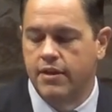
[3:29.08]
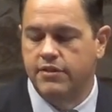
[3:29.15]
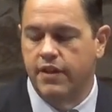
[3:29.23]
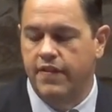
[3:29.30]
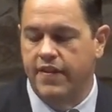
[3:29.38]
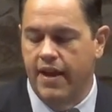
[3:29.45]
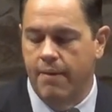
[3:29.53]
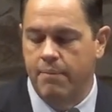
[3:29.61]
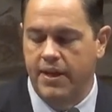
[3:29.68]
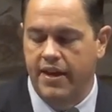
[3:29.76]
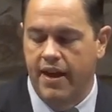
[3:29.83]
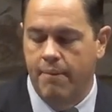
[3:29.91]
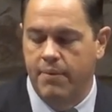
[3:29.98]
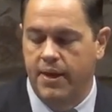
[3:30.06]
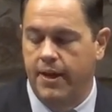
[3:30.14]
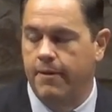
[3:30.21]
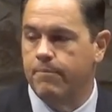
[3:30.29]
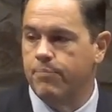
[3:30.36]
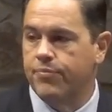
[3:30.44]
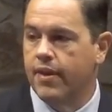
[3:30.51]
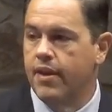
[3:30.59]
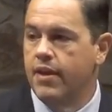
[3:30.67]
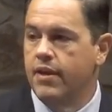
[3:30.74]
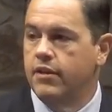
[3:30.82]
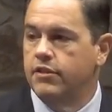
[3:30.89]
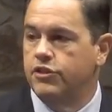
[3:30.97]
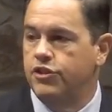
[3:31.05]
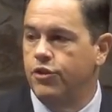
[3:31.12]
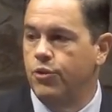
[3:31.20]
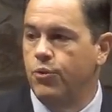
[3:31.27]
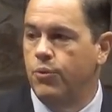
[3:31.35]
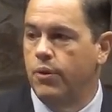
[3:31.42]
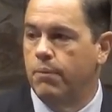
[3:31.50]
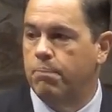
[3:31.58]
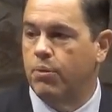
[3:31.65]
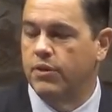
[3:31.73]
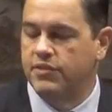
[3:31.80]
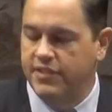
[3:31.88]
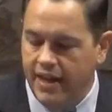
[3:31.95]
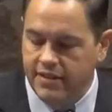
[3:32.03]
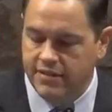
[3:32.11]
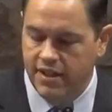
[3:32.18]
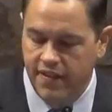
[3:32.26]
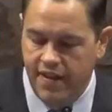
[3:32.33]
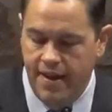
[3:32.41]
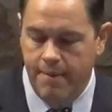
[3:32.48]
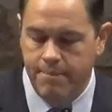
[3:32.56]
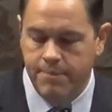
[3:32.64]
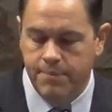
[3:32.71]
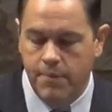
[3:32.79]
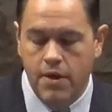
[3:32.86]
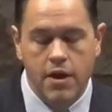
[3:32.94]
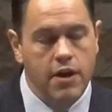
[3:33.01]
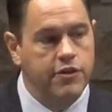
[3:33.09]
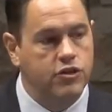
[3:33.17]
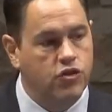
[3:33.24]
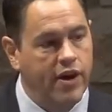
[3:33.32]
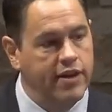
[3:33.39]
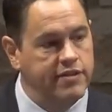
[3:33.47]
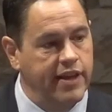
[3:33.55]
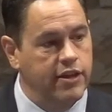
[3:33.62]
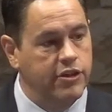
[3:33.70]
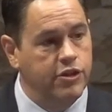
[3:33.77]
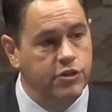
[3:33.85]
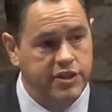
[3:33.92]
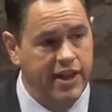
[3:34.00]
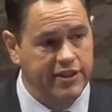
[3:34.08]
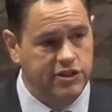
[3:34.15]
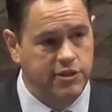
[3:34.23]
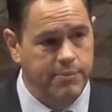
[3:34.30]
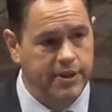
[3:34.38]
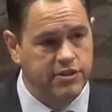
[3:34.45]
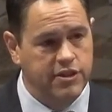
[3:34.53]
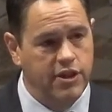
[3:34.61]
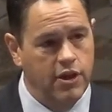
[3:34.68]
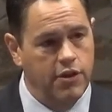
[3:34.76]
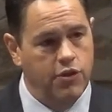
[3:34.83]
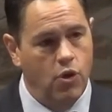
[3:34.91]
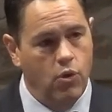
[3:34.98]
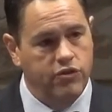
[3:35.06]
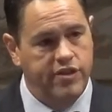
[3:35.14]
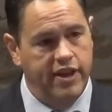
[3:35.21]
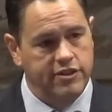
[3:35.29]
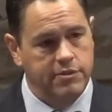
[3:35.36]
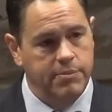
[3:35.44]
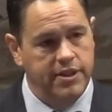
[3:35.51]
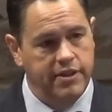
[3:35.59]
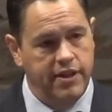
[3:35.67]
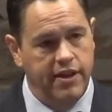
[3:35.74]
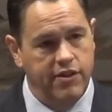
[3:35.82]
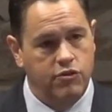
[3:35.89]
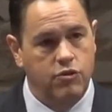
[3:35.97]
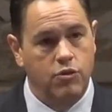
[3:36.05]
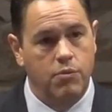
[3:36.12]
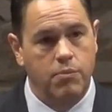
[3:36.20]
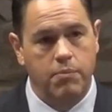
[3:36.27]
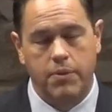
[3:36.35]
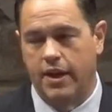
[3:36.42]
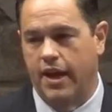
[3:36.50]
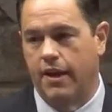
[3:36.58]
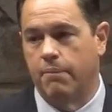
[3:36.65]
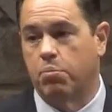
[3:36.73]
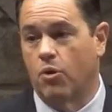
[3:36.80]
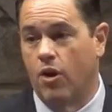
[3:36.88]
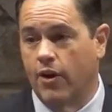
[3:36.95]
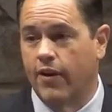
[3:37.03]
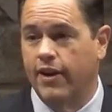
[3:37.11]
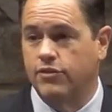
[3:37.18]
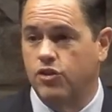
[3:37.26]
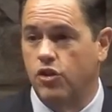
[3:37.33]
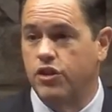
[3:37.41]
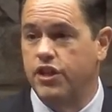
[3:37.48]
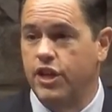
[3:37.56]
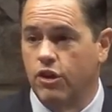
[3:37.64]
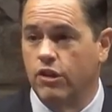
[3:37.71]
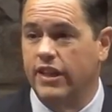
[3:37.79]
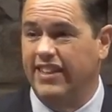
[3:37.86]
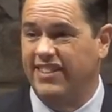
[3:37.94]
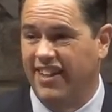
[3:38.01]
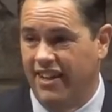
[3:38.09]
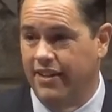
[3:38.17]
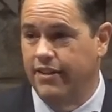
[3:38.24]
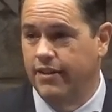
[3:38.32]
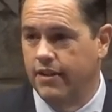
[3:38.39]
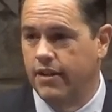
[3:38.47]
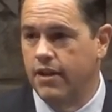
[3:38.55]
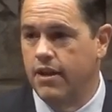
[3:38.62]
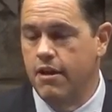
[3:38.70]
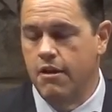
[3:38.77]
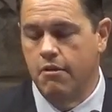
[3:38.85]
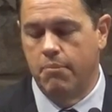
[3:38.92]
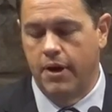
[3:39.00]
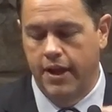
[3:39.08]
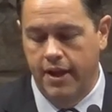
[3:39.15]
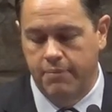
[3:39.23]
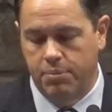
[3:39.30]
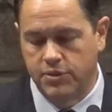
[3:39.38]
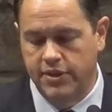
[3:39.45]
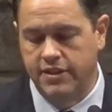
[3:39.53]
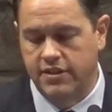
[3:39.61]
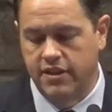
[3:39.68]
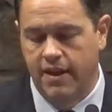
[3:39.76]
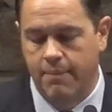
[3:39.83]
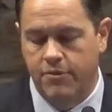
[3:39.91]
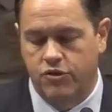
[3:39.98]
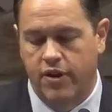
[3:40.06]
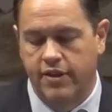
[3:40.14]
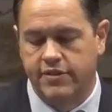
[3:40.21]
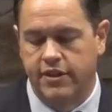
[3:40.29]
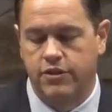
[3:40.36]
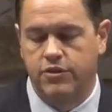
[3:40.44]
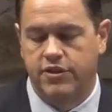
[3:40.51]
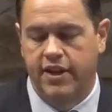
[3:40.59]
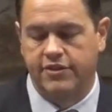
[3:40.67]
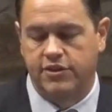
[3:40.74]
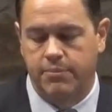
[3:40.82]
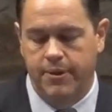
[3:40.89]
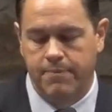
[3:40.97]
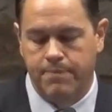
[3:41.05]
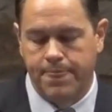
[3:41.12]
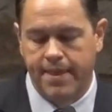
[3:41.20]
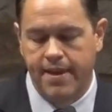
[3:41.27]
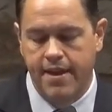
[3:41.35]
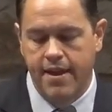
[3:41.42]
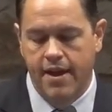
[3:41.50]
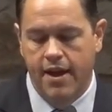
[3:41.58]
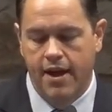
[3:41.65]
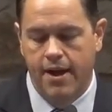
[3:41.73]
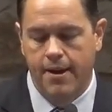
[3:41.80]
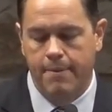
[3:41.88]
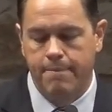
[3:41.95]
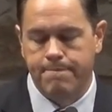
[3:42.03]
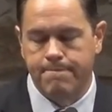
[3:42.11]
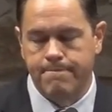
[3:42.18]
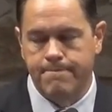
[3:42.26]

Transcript: to the Yembe Yembe to present to them the translated New Testament. The, the Old Testament is in progress, nearly done, but he presented to them the translated New Testament. Um,